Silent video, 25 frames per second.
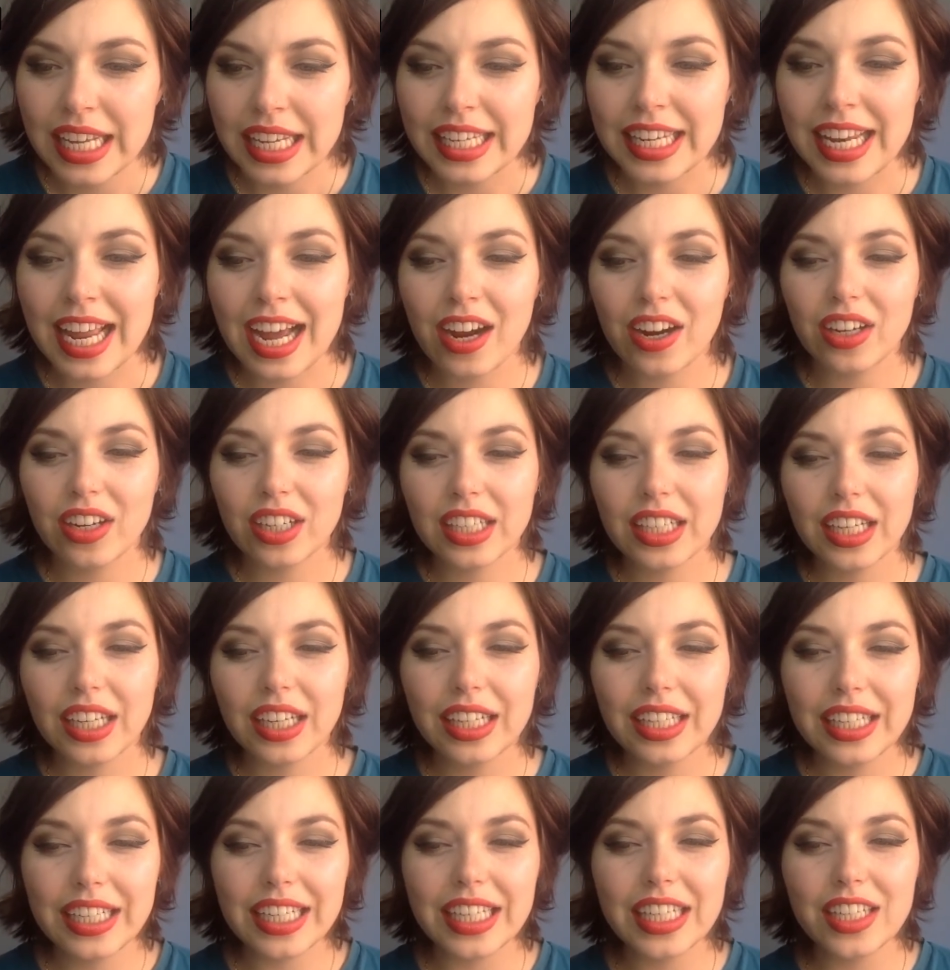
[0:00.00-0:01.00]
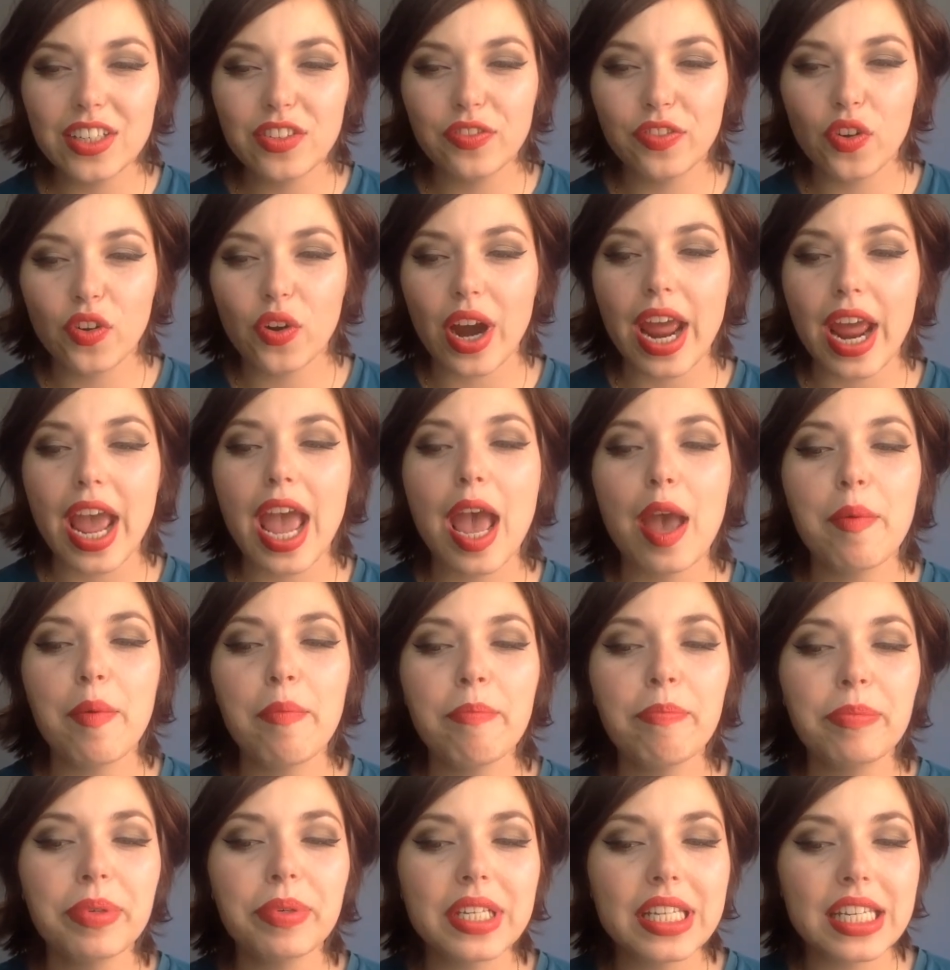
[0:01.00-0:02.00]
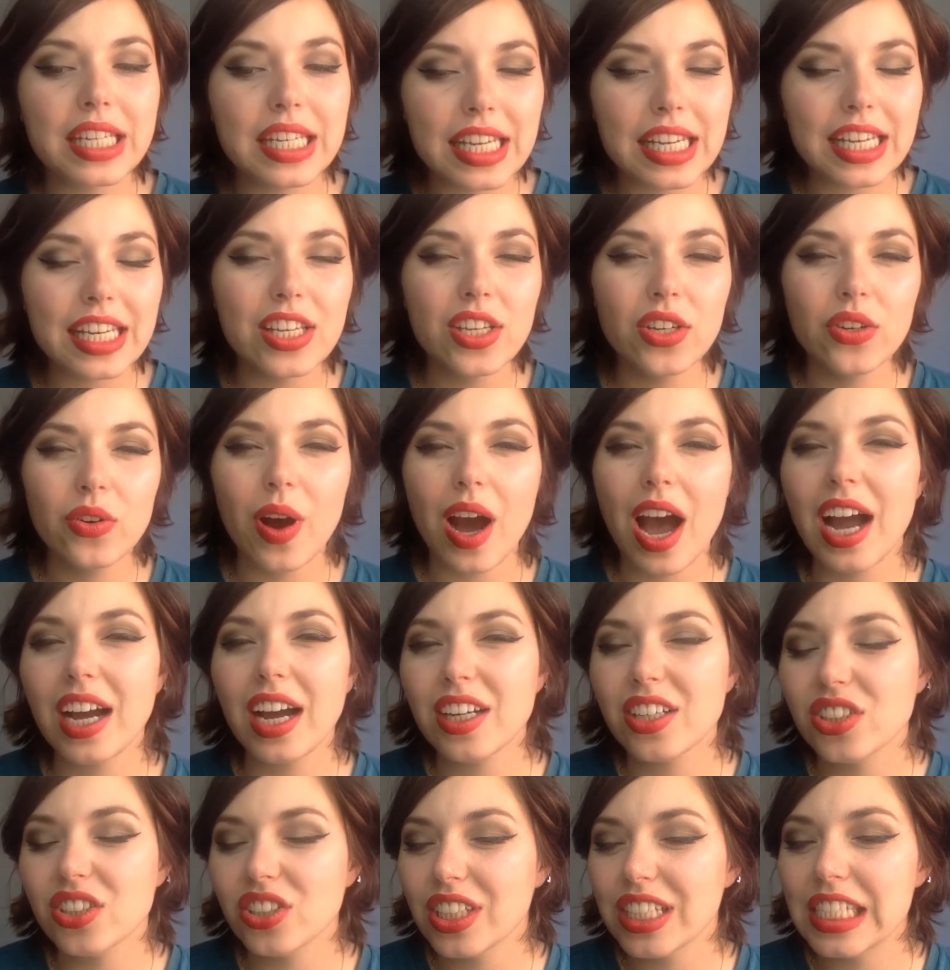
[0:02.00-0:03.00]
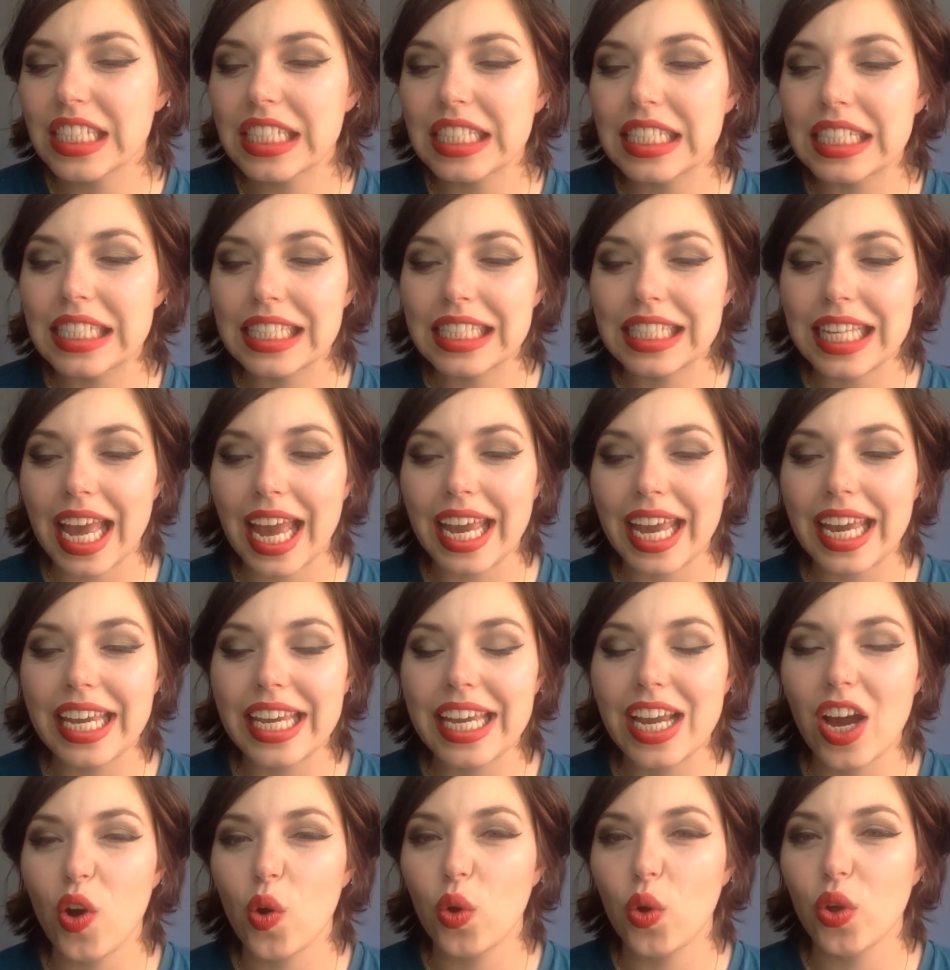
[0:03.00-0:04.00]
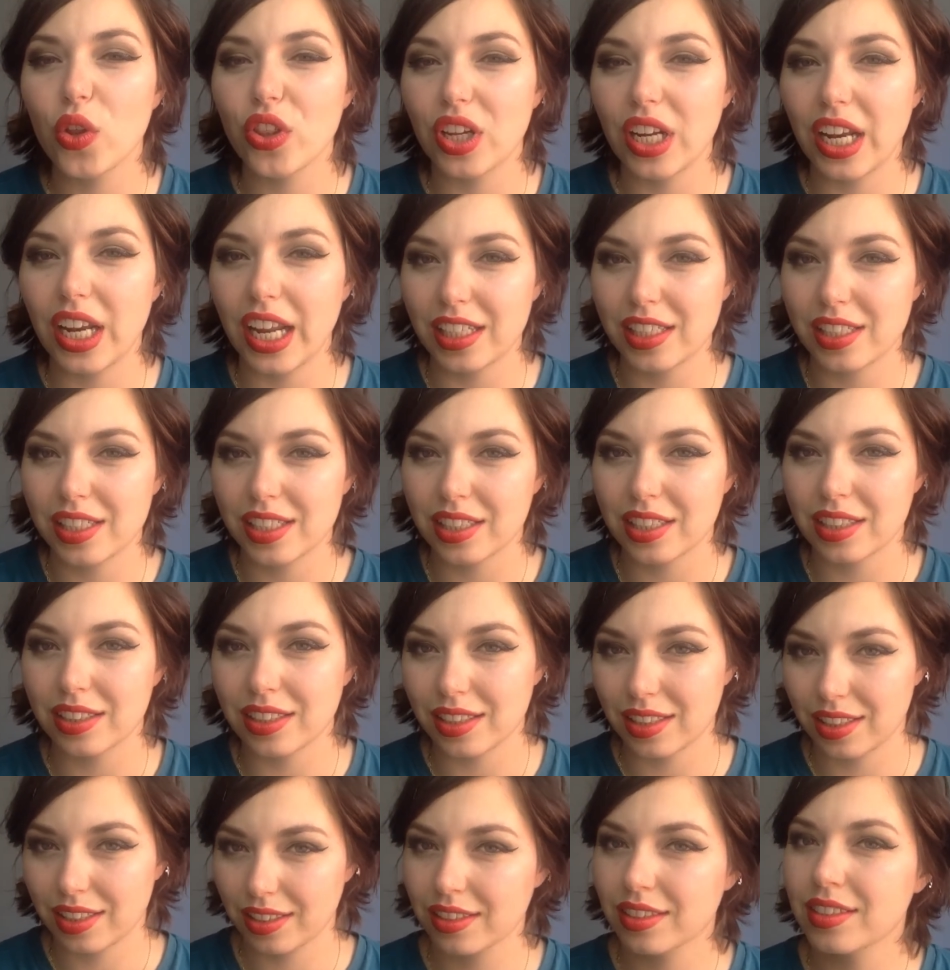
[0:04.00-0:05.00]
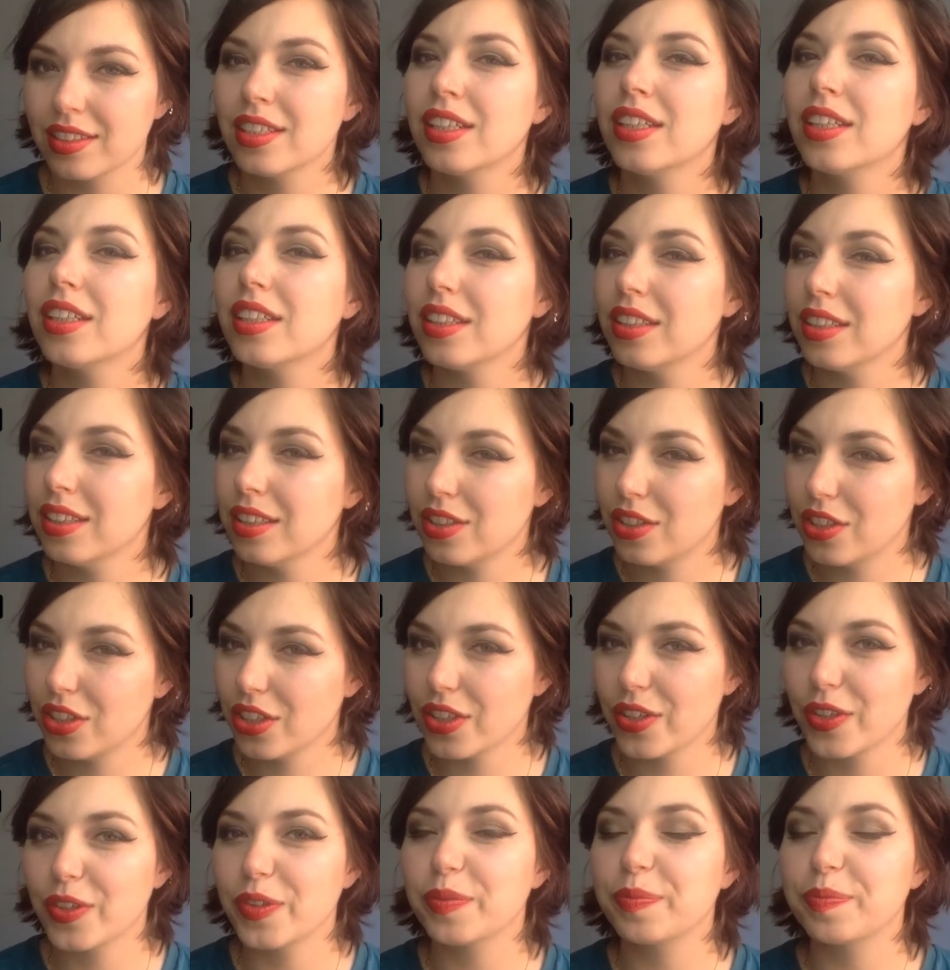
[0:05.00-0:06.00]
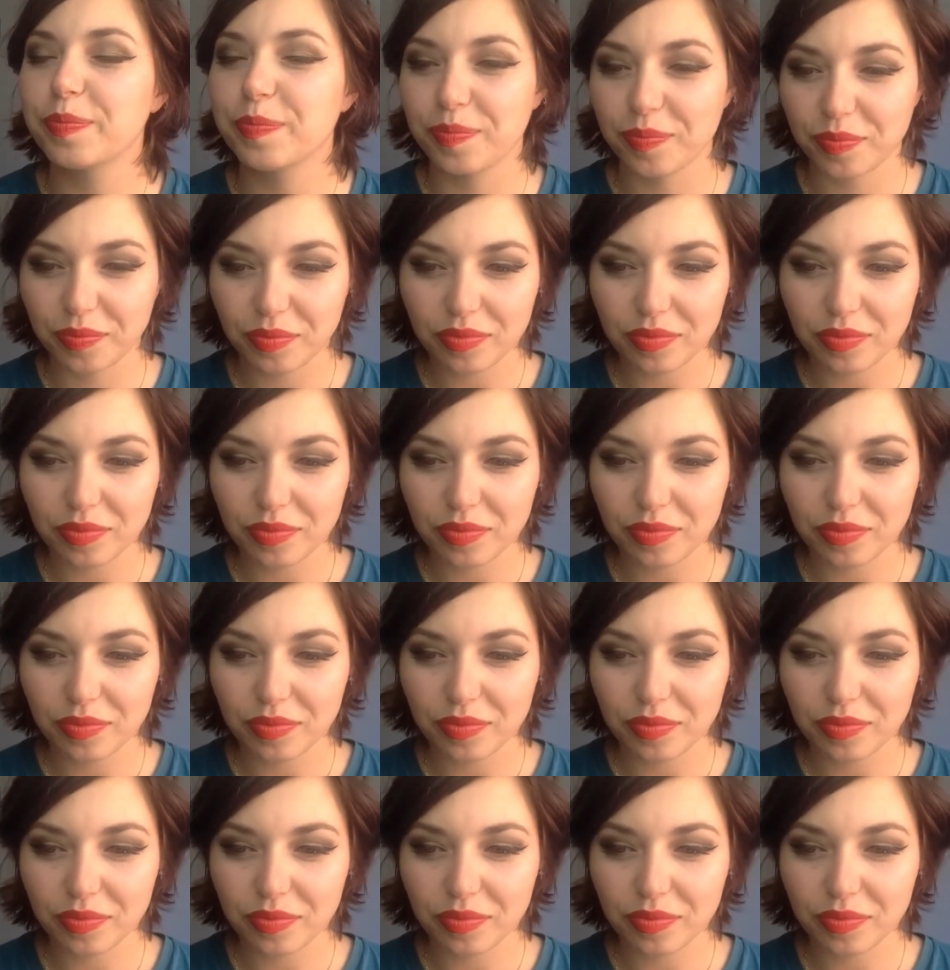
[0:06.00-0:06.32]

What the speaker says: Now, Khalid, for empty, you actually say all the letters. You do.